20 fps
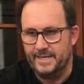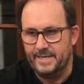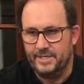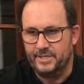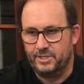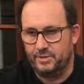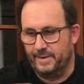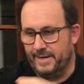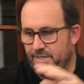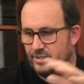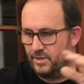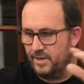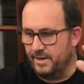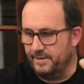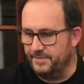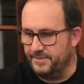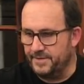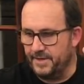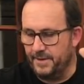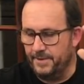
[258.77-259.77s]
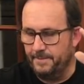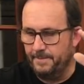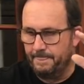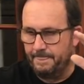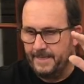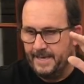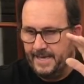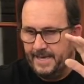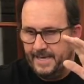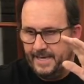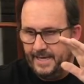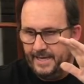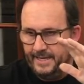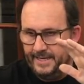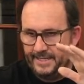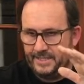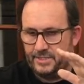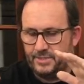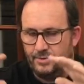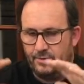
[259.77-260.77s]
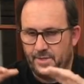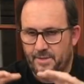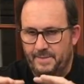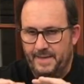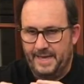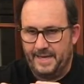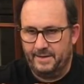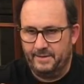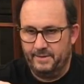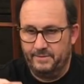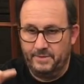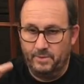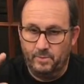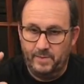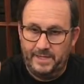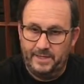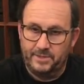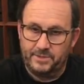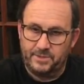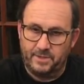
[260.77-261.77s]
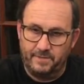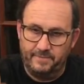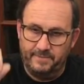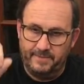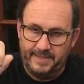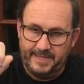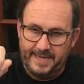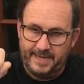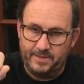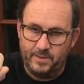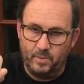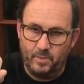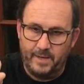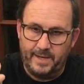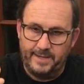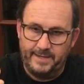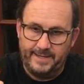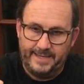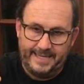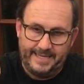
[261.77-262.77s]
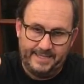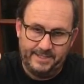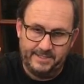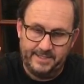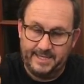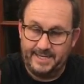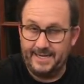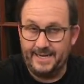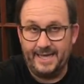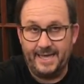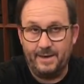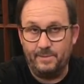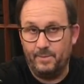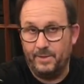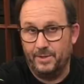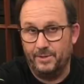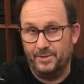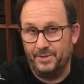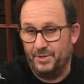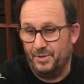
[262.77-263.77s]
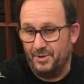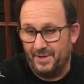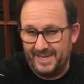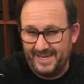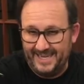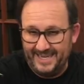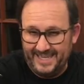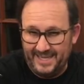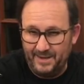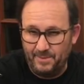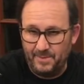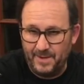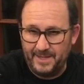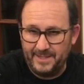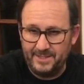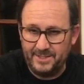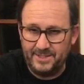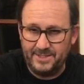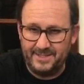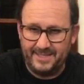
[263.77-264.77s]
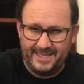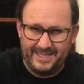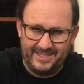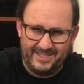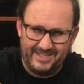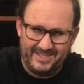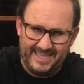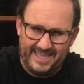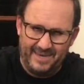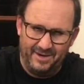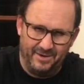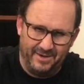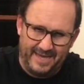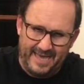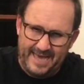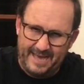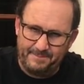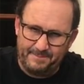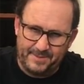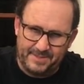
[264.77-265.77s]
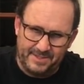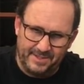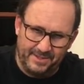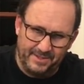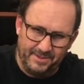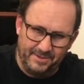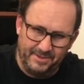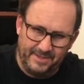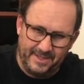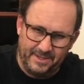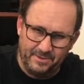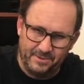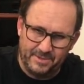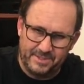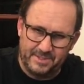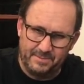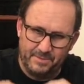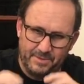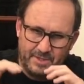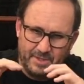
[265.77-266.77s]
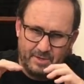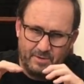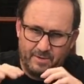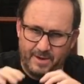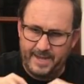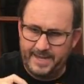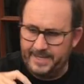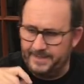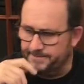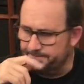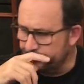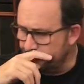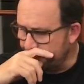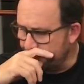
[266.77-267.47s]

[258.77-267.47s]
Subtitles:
direct drive. So let's talk about the wheels on the other one. Is the Cloudwheel new clear ones. They look absolutely awesome with the grey